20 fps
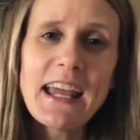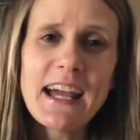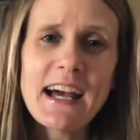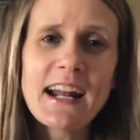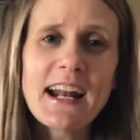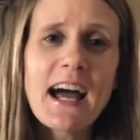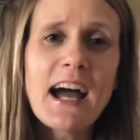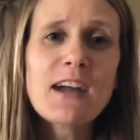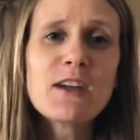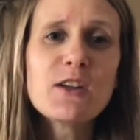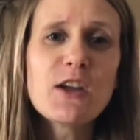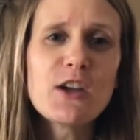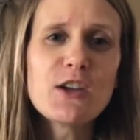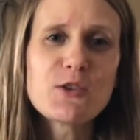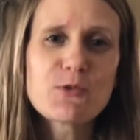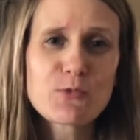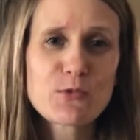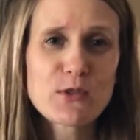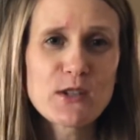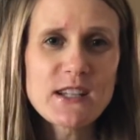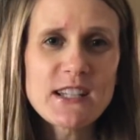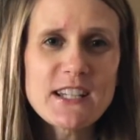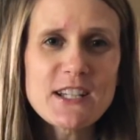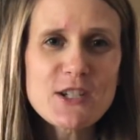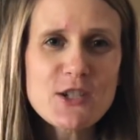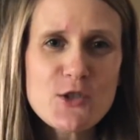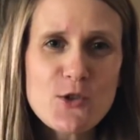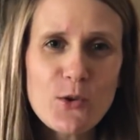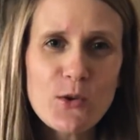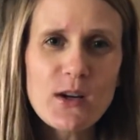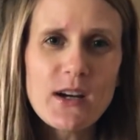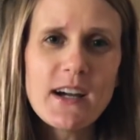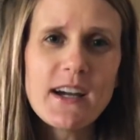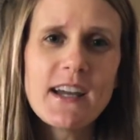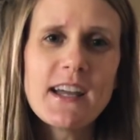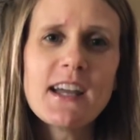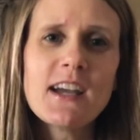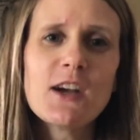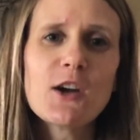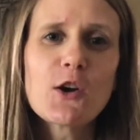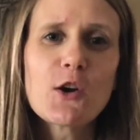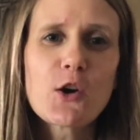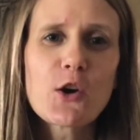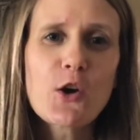and I really enjoy